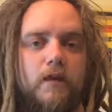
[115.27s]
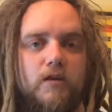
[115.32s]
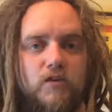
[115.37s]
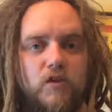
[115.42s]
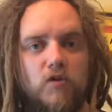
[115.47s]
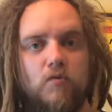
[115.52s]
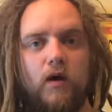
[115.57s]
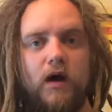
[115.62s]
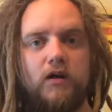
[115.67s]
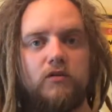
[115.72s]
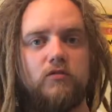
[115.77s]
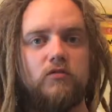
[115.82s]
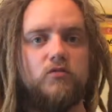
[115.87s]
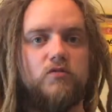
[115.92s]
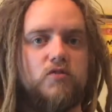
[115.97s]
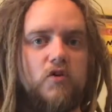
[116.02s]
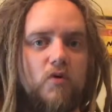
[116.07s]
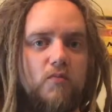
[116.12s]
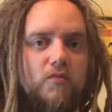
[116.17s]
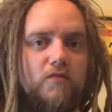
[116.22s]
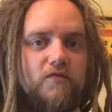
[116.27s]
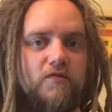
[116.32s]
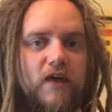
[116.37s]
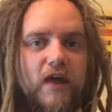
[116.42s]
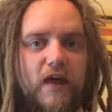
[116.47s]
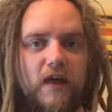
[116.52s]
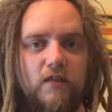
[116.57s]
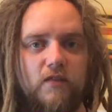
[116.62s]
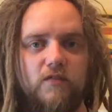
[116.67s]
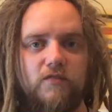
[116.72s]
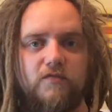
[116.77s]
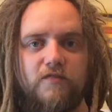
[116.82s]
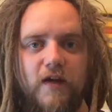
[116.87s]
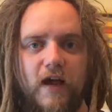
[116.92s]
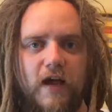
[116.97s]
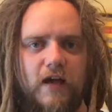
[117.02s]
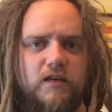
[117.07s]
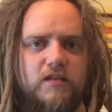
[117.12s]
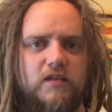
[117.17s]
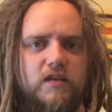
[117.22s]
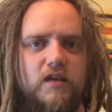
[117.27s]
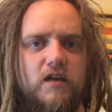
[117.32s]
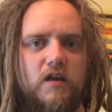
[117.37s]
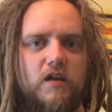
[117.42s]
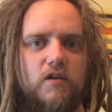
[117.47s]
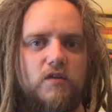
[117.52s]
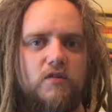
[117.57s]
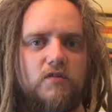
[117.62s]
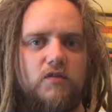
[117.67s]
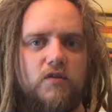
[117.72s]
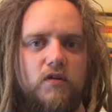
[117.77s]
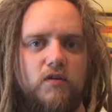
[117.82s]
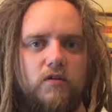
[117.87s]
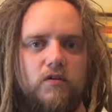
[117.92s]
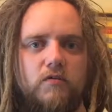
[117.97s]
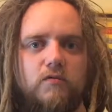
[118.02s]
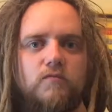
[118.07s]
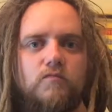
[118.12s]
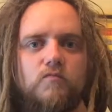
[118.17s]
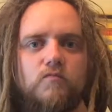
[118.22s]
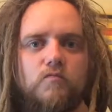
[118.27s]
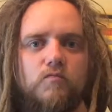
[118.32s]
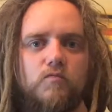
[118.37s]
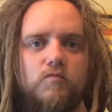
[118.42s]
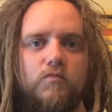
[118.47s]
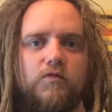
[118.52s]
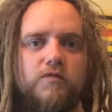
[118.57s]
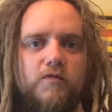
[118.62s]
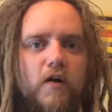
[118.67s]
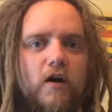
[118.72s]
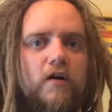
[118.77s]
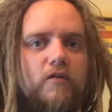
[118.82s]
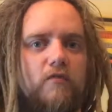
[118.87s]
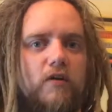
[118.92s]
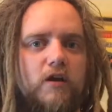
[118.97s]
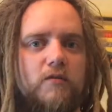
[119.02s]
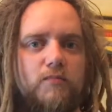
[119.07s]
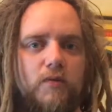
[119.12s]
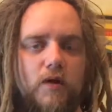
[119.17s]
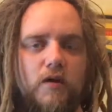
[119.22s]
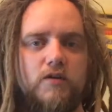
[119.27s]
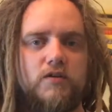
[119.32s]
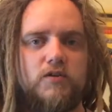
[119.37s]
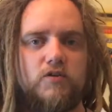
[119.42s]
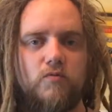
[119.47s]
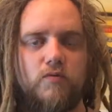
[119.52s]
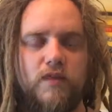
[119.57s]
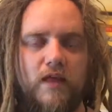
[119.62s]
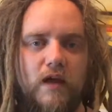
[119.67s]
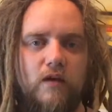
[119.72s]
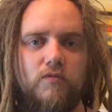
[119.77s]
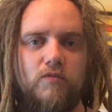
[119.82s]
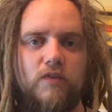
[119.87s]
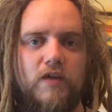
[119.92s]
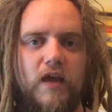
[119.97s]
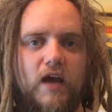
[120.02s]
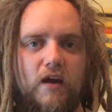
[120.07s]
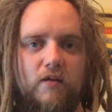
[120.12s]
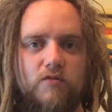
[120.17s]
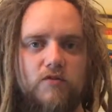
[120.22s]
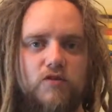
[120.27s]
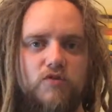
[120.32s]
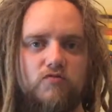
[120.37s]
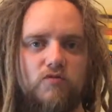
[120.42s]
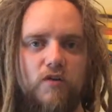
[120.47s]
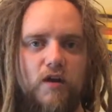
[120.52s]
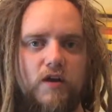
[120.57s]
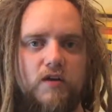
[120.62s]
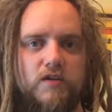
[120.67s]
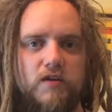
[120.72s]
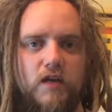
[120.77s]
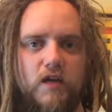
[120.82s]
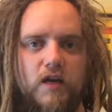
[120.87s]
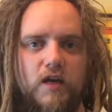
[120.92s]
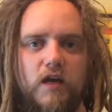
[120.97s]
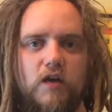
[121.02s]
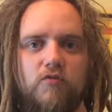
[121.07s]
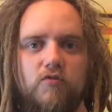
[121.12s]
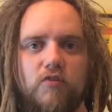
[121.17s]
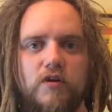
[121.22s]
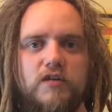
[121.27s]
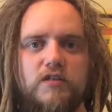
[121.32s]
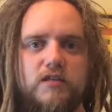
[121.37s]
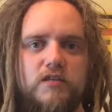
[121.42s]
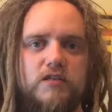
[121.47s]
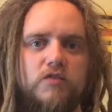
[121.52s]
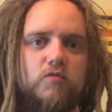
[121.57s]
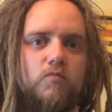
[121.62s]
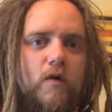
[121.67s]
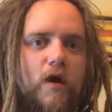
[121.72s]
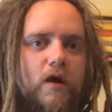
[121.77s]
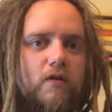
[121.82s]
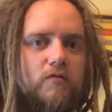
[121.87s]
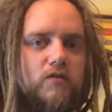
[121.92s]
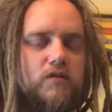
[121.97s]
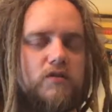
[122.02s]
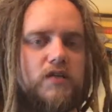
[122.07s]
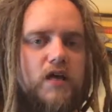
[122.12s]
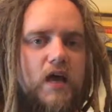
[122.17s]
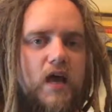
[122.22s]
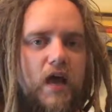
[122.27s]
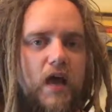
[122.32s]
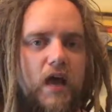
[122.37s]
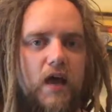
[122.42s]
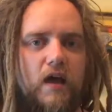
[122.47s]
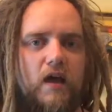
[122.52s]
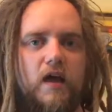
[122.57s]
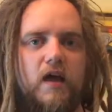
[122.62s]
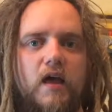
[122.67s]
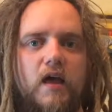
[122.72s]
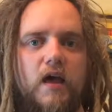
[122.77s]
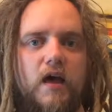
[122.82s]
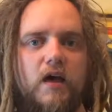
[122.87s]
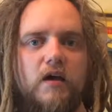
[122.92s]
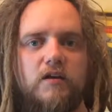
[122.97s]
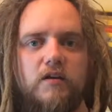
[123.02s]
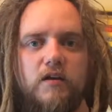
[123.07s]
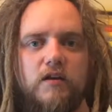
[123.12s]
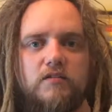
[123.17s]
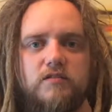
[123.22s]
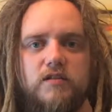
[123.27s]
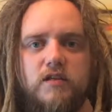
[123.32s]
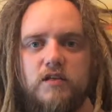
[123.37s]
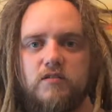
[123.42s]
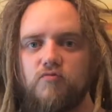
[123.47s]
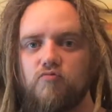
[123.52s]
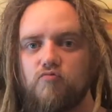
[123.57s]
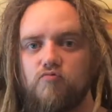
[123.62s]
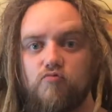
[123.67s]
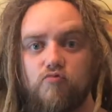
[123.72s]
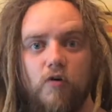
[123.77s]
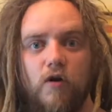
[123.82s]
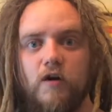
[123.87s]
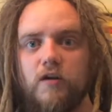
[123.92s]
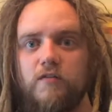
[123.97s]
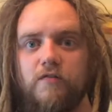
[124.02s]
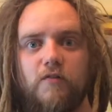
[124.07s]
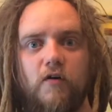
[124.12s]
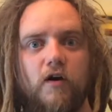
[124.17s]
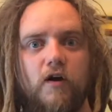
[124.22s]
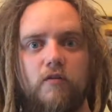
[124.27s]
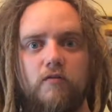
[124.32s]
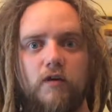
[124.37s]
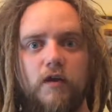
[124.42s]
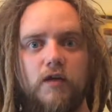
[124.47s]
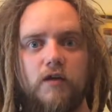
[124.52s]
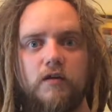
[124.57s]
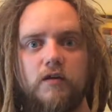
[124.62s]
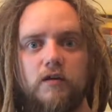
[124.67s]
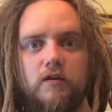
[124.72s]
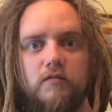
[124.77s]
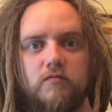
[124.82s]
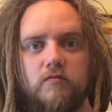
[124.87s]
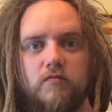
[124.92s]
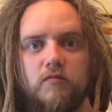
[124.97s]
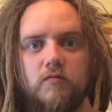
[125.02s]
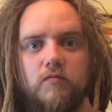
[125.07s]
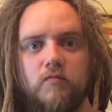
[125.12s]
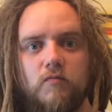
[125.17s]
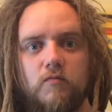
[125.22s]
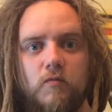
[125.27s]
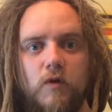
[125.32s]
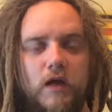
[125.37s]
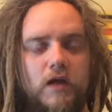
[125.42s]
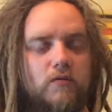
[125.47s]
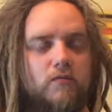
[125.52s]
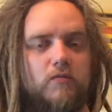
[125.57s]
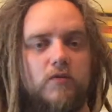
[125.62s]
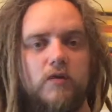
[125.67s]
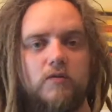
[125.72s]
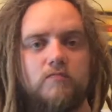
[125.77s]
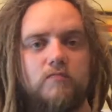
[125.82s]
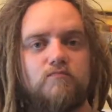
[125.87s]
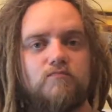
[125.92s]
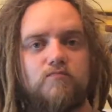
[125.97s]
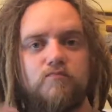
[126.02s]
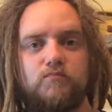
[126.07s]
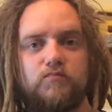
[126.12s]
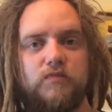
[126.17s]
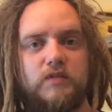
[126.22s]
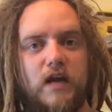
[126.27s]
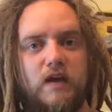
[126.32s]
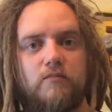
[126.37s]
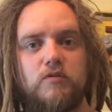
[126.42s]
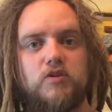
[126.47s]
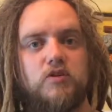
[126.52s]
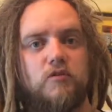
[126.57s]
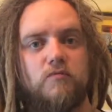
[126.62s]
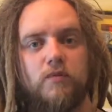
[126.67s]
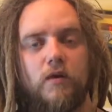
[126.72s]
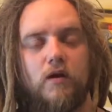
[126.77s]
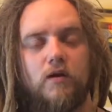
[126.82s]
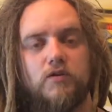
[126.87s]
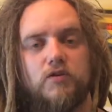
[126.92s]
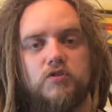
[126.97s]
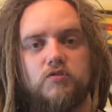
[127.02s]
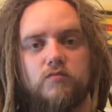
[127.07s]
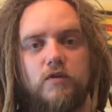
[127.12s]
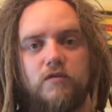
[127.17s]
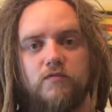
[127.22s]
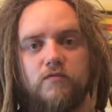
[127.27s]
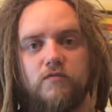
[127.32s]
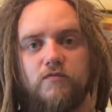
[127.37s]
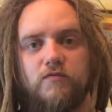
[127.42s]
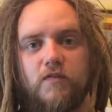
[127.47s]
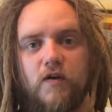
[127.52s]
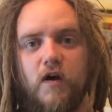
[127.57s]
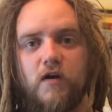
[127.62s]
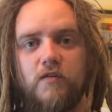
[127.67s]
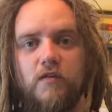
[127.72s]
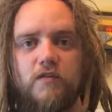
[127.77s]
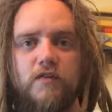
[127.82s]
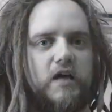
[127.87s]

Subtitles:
You add on top of that the fact that firing a blaster without the air restrictor increases the wear and tear. And indeed, dry firing can damage your blaster even further.